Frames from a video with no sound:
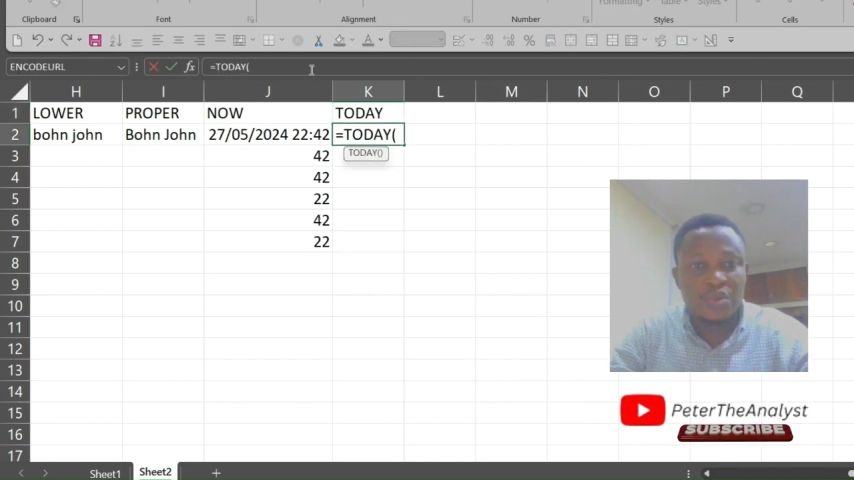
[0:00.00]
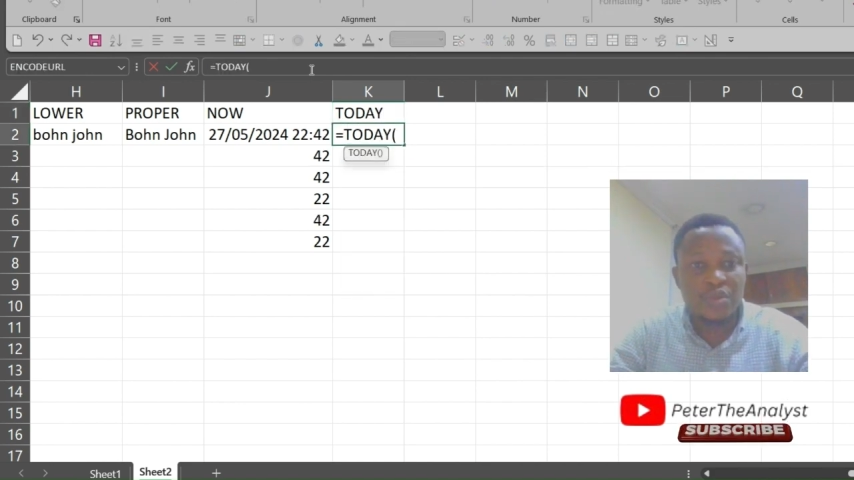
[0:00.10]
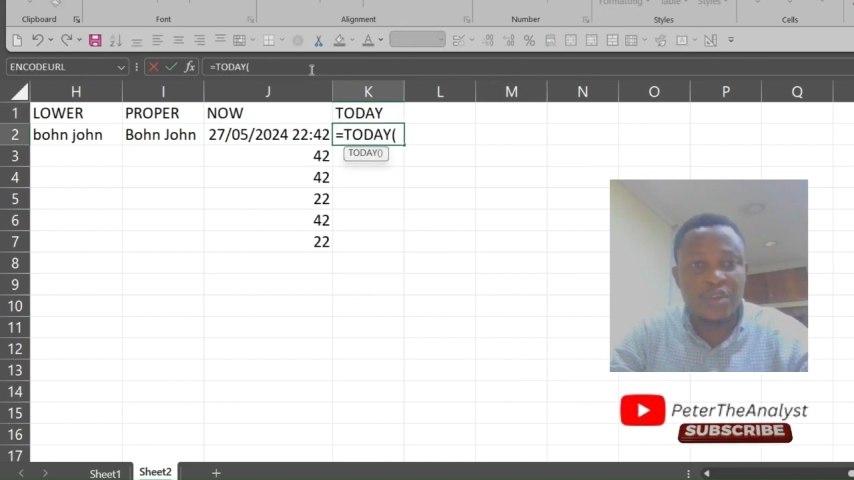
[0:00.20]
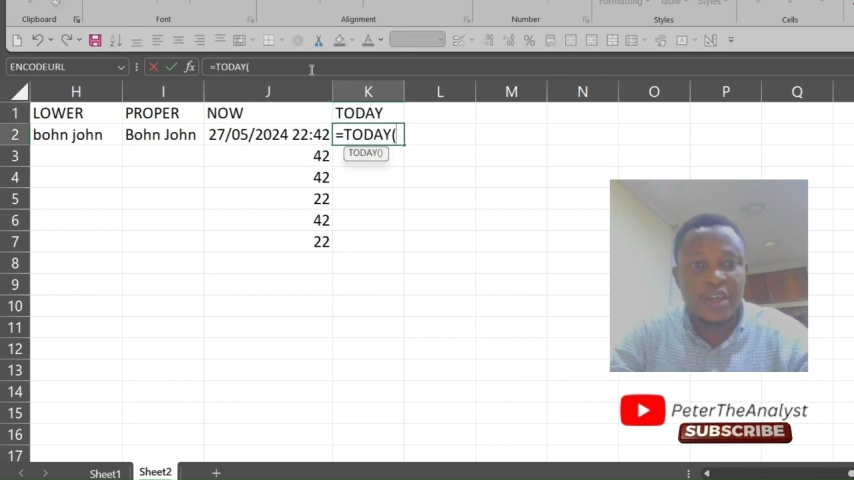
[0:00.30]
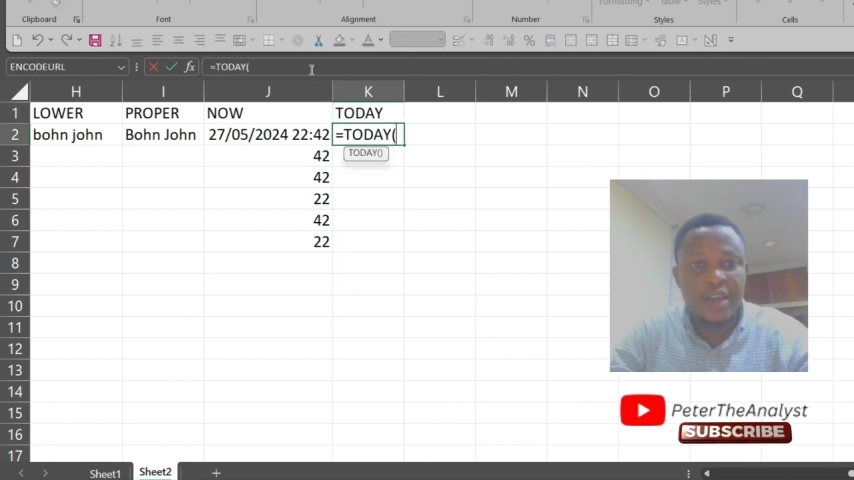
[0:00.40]

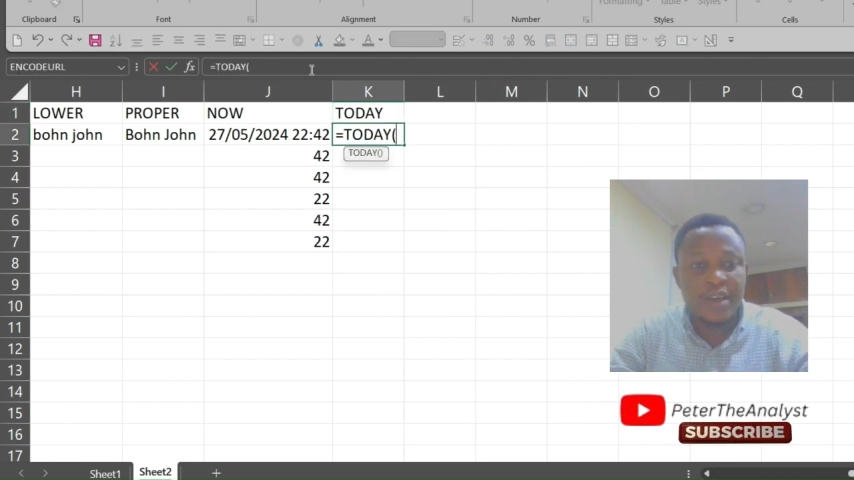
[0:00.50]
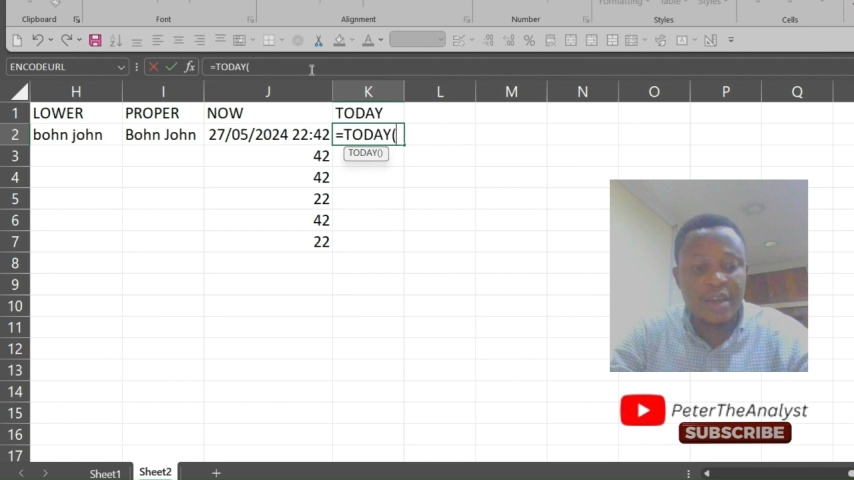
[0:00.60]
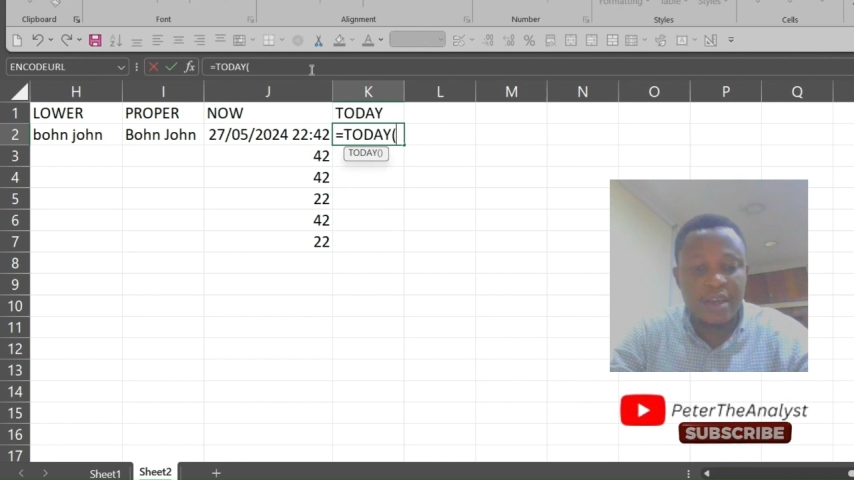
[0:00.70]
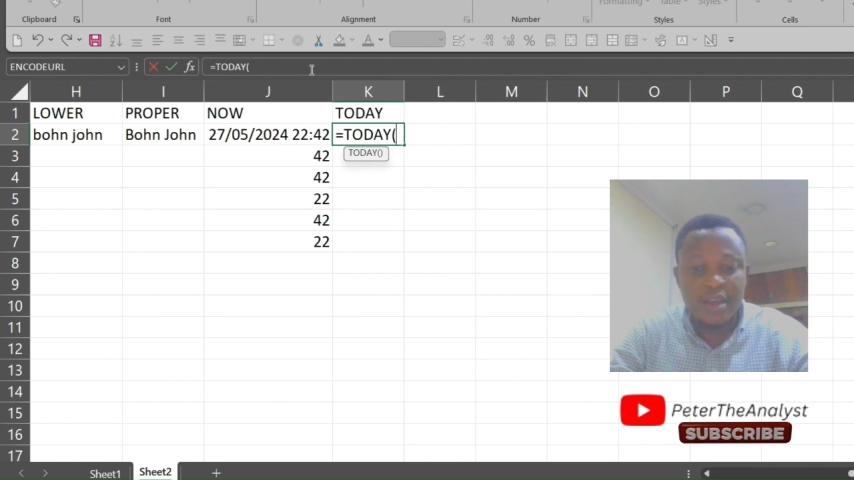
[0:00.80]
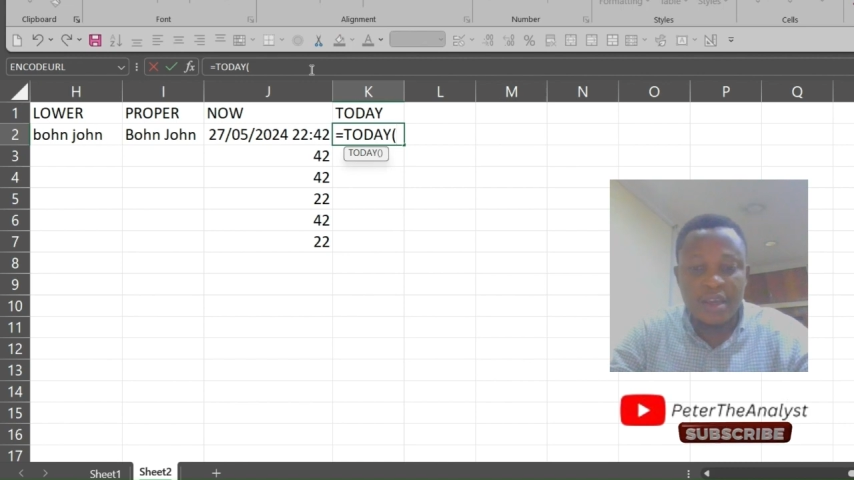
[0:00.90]
Today